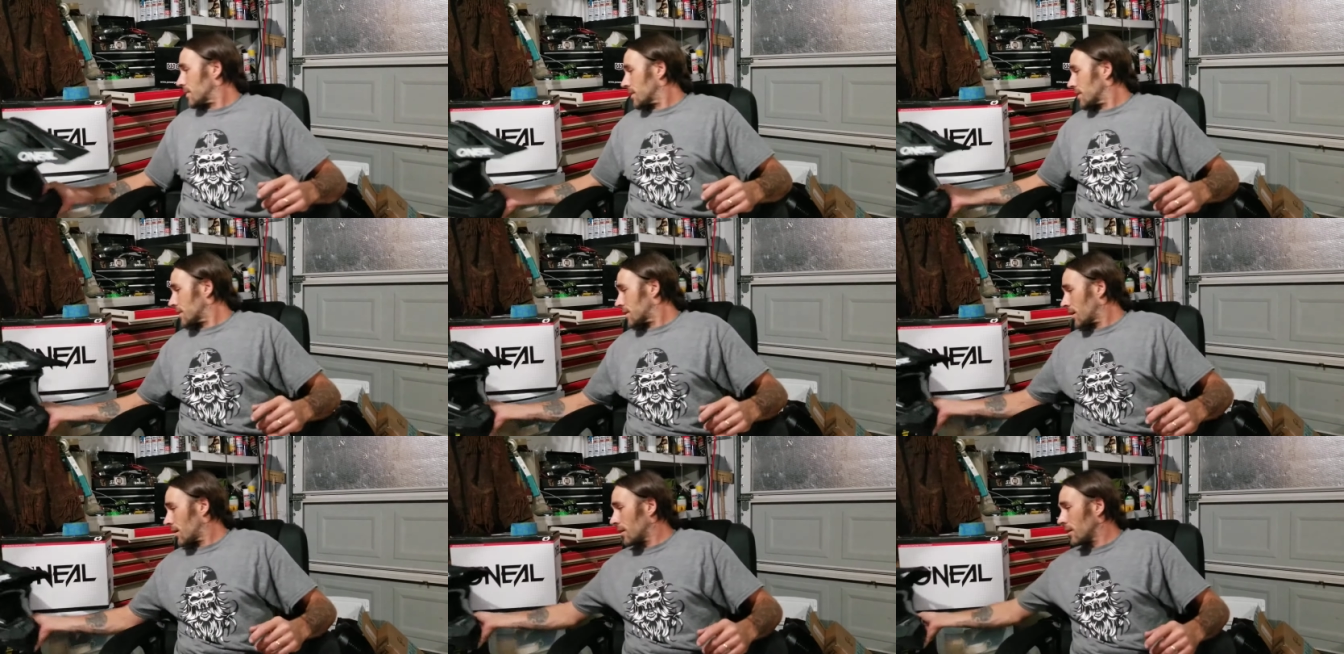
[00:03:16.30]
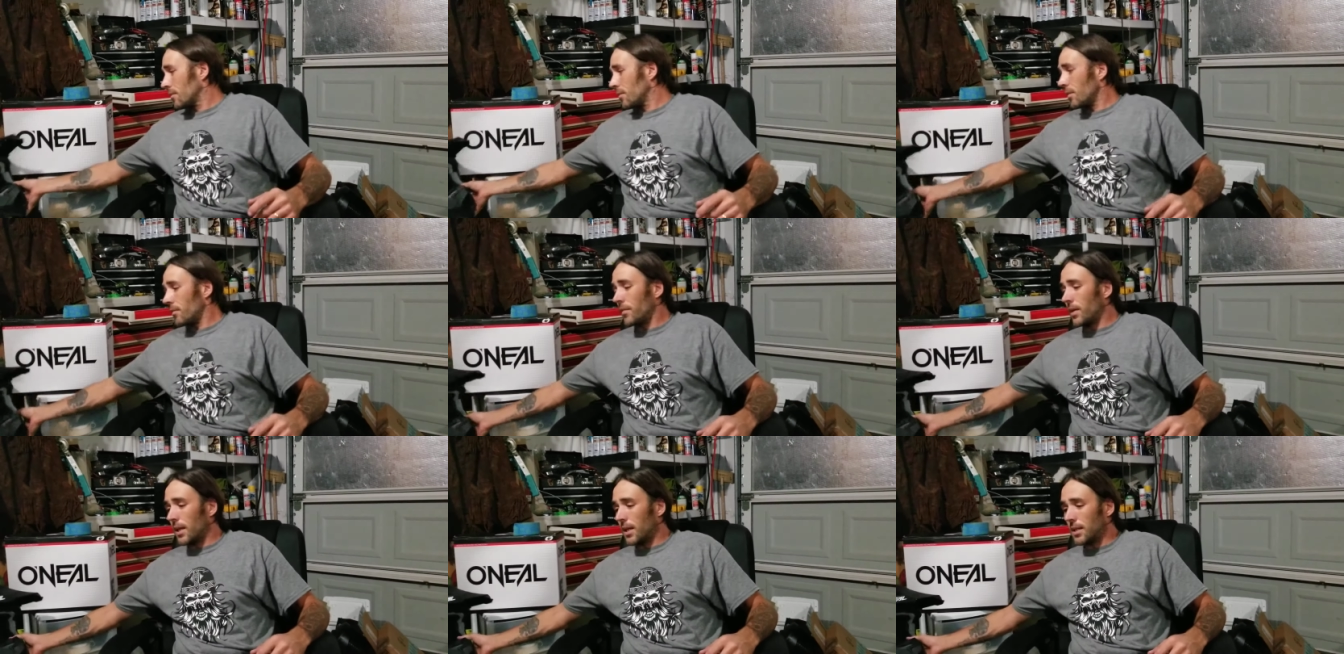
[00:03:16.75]
turn of
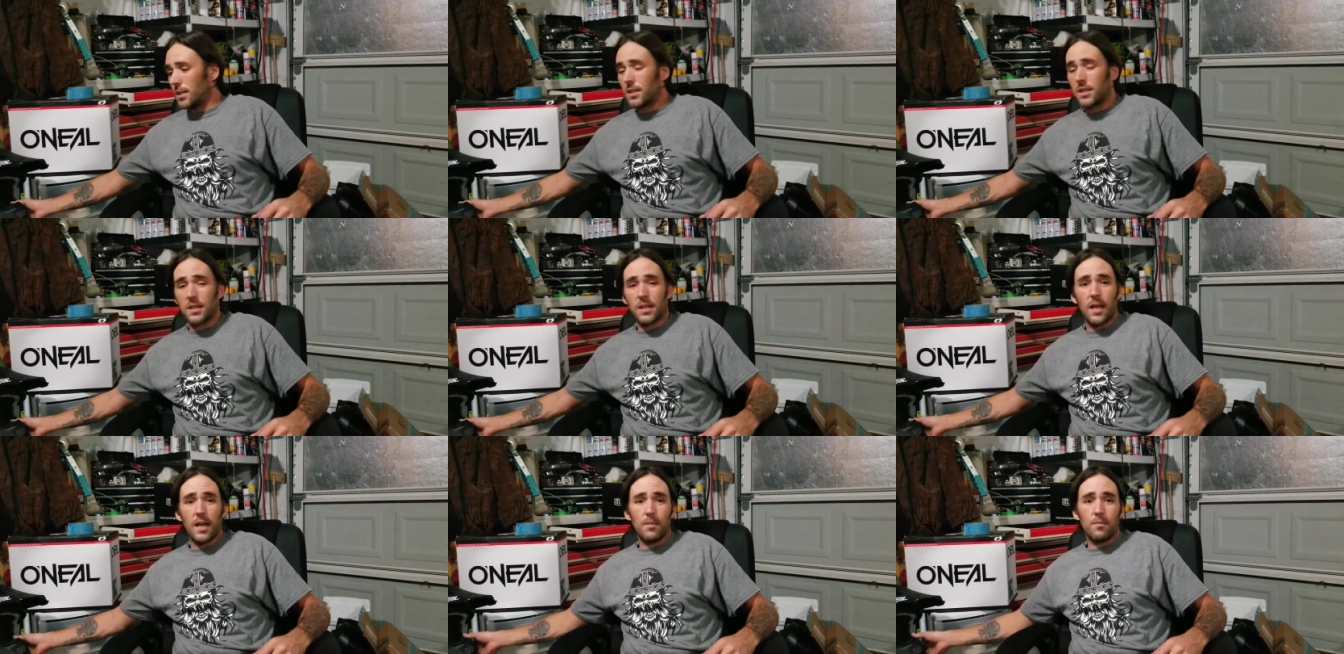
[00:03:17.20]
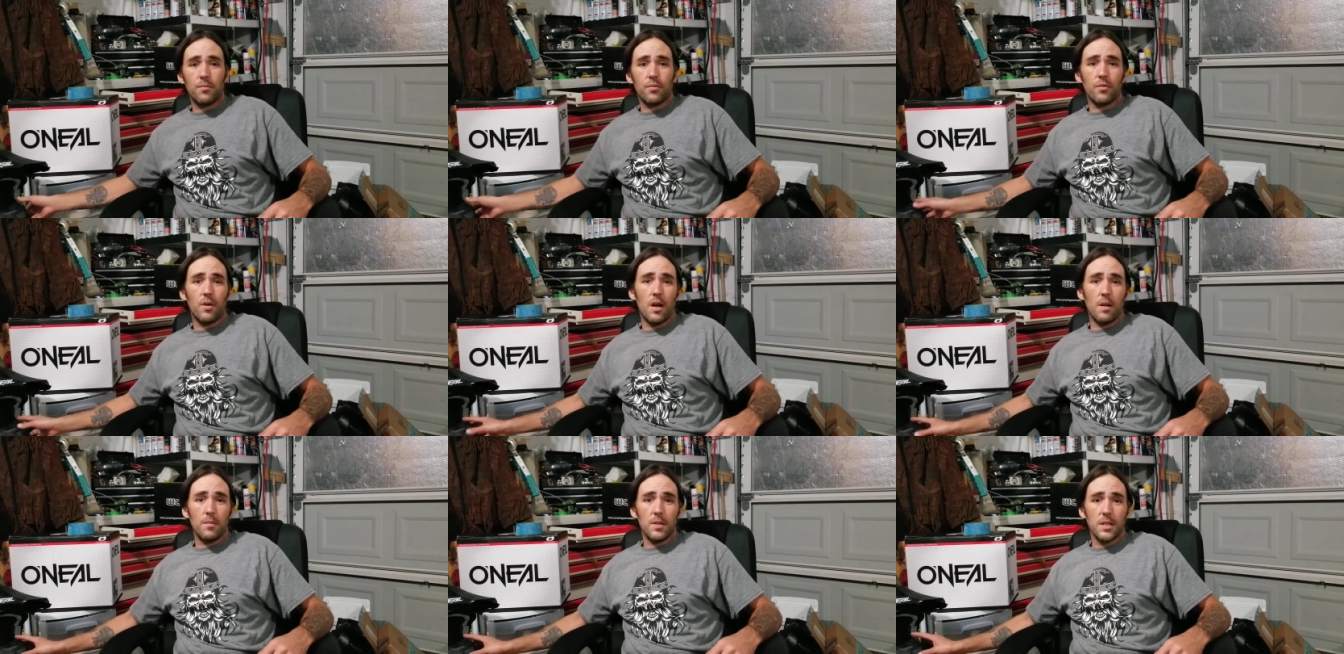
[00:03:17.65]
events, I
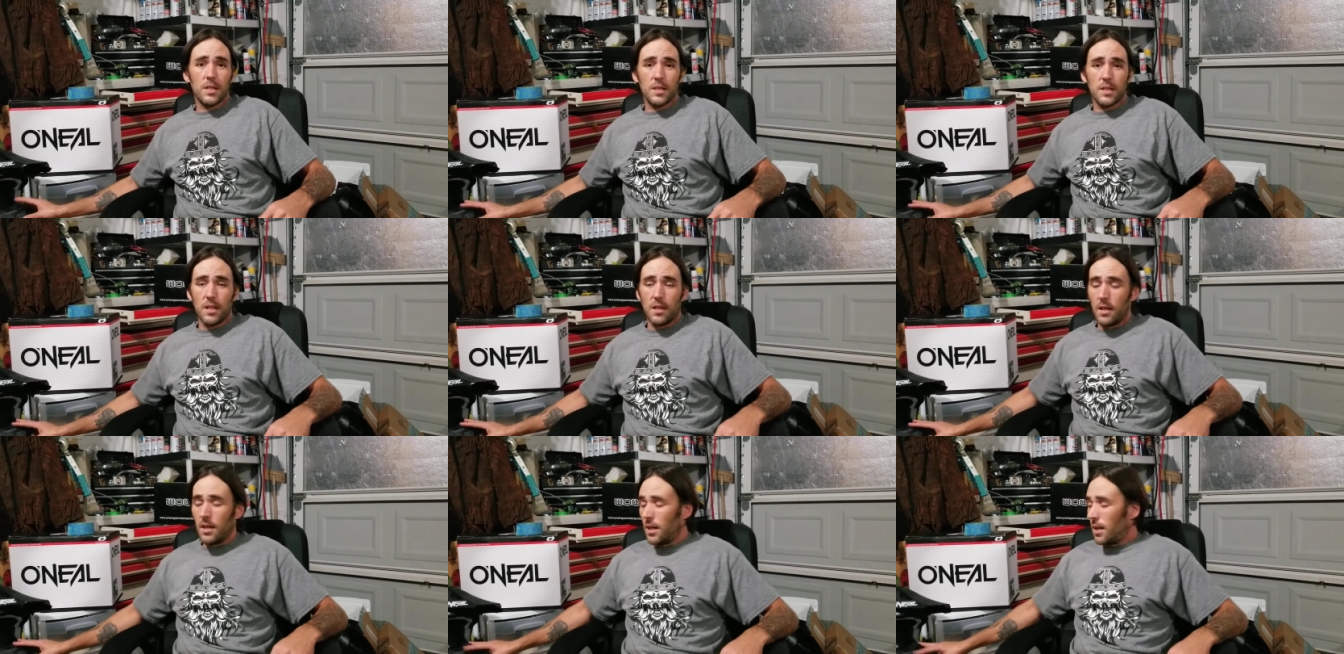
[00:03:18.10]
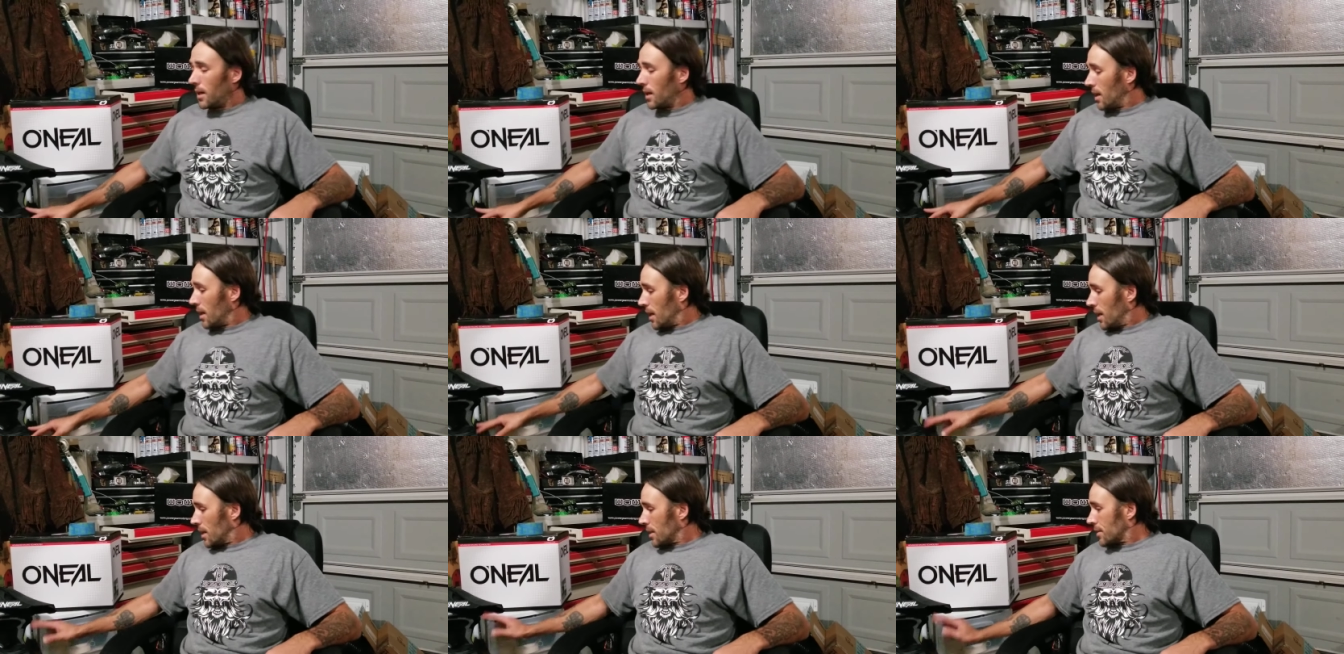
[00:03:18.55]
promise.
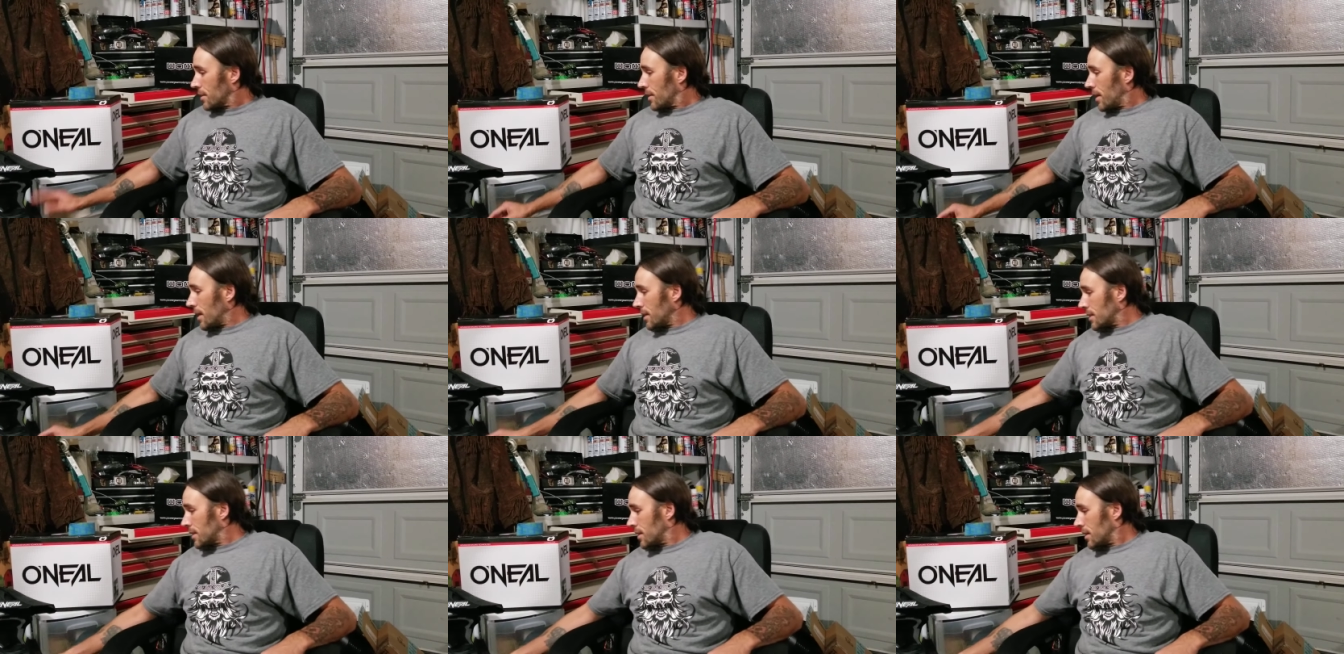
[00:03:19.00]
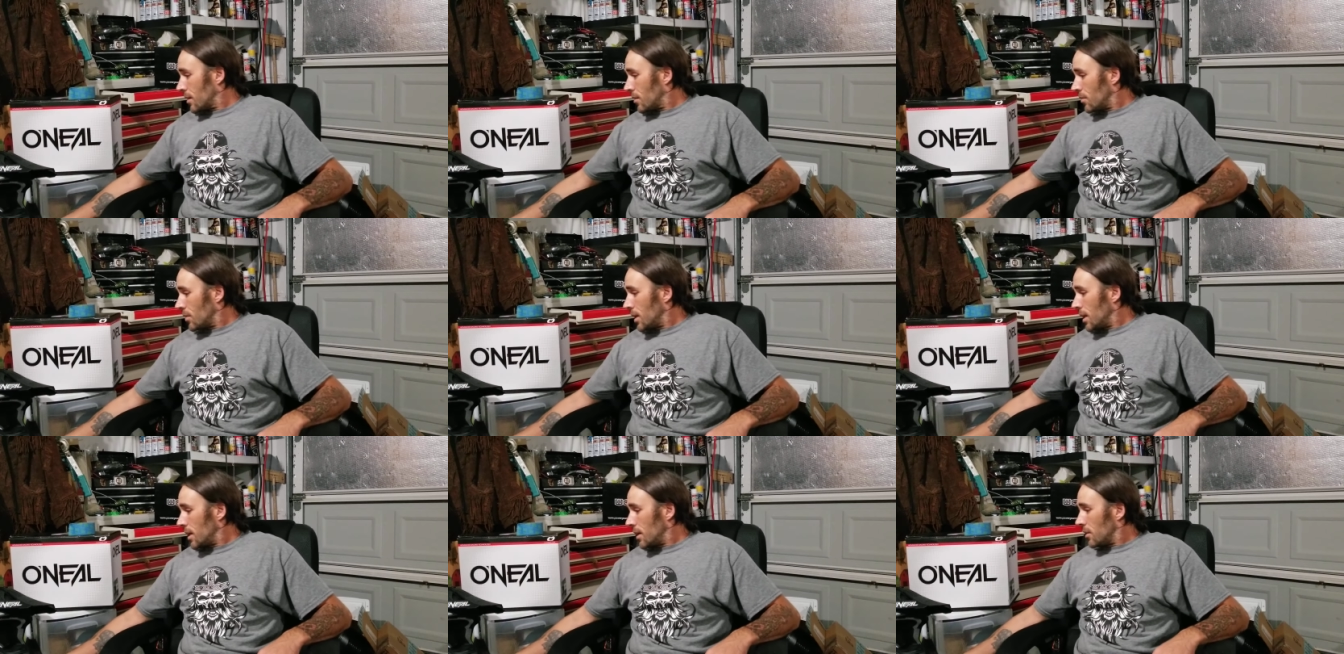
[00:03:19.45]
So that's the
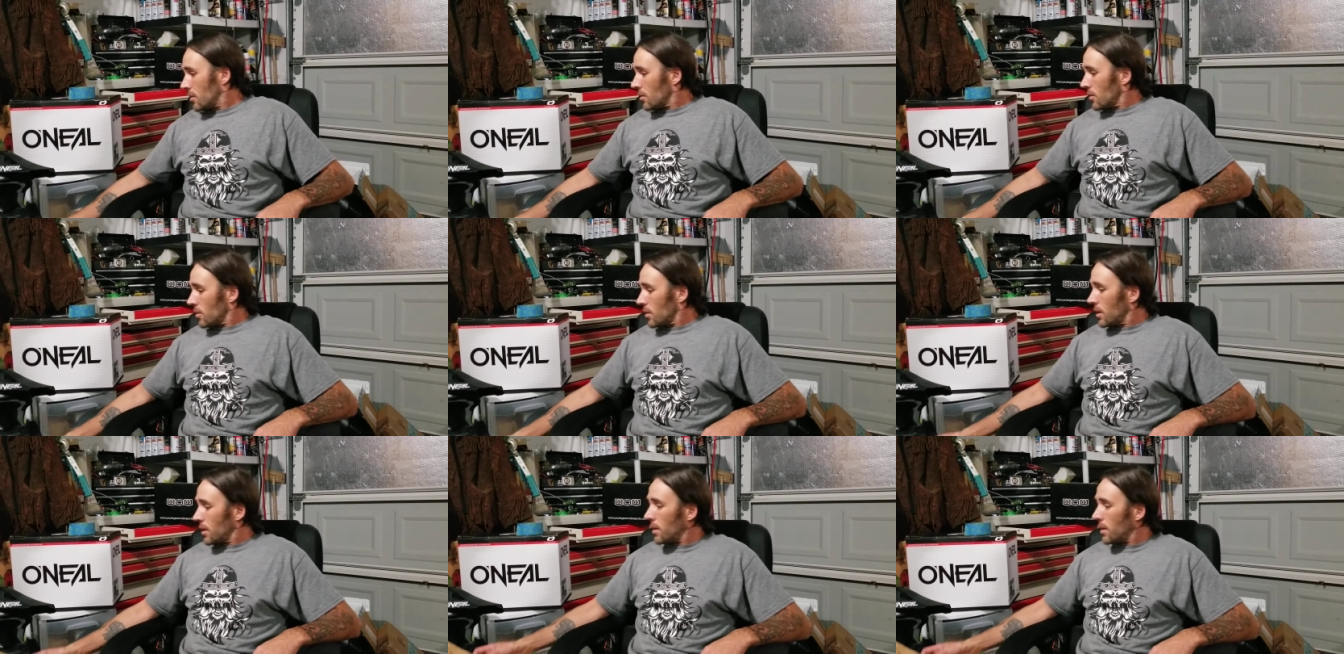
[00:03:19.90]
ONeals